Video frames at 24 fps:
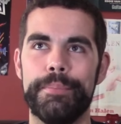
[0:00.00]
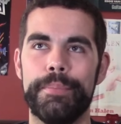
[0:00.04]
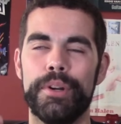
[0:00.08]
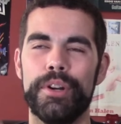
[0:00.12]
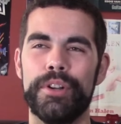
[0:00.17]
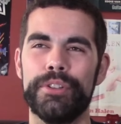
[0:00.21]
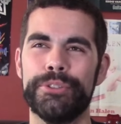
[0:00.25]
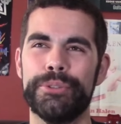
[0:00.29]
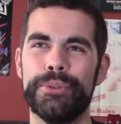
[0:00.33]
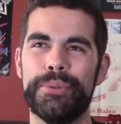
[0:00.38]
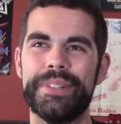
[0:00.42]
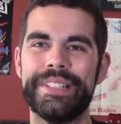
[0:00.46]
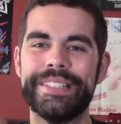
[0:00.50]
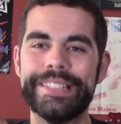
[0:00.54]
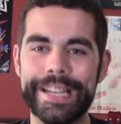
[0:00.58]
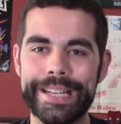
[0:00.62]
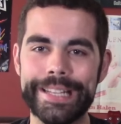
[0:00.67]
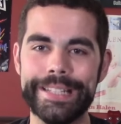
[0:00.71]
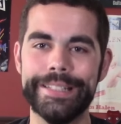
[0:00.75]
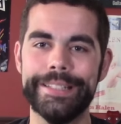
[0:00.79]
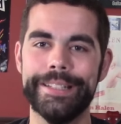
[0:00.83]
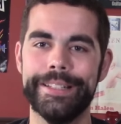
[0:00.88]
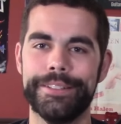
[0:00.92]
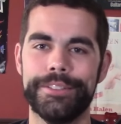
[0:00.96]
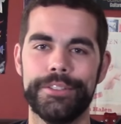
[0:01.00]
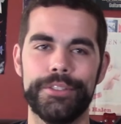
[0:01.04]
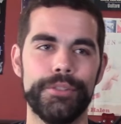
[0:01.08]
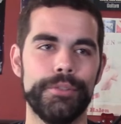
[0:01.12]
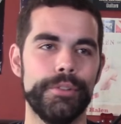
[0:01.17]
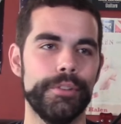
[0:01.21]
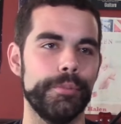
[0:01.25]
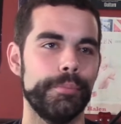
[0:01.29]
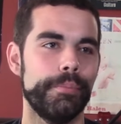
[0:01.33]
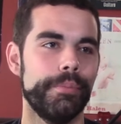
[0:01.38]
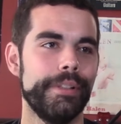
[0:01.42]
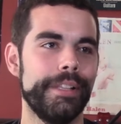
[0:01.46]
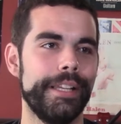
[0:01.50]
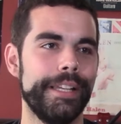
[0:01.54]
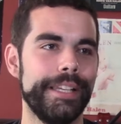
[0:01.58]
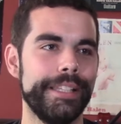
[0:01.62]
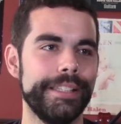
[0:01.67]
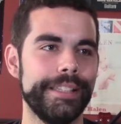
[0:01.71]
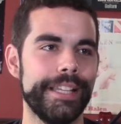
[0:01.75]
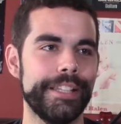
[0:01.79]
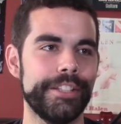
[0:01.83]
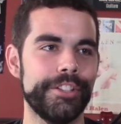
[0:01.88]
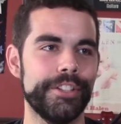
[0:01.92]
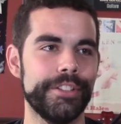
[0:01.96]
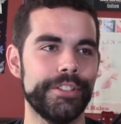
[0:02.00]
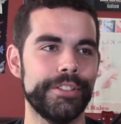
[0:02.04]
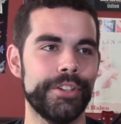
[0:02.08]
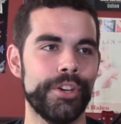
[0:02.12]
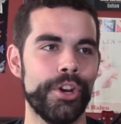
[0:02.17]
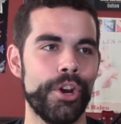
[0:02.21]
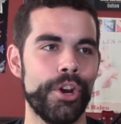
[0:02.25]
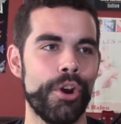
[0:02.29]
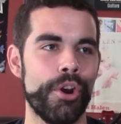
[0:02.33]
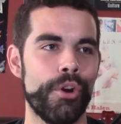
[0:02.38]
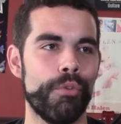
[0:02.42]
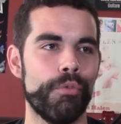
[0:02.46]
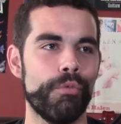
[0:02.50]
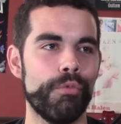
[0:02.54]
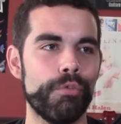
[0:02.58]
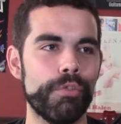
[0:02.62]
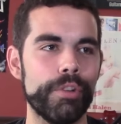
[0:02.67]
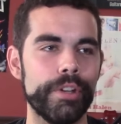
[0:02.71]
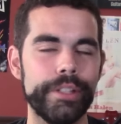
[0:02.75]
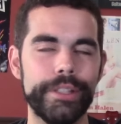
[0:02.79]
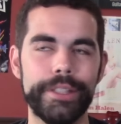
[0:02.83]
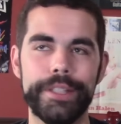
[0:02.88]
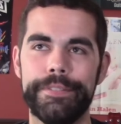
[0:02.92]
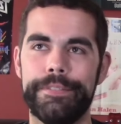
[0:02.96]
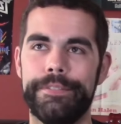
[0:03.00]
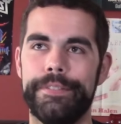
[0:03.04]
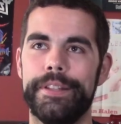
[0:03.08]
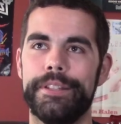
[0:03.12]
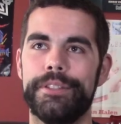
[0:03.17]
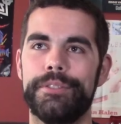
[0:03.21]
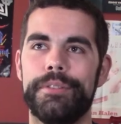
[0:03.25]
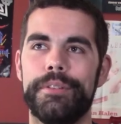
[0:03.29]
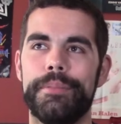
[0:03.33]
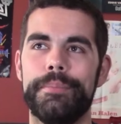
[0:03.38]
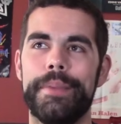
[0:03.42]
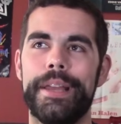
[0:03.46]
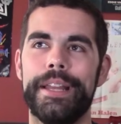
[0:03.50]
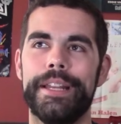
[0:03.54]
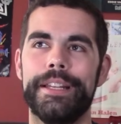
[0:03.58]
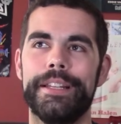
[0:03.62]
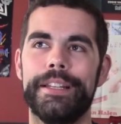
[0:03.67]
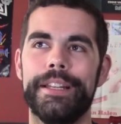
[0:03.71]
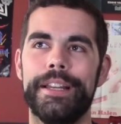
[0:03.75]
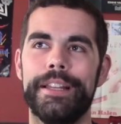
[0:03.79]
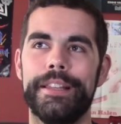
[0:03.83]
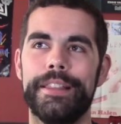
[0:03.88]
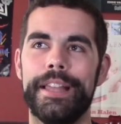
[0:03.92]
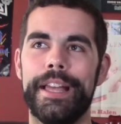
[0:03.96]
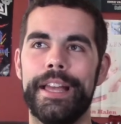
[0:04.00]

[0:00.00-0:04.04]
but also a tightness to his playing that just really fits with Megadeth.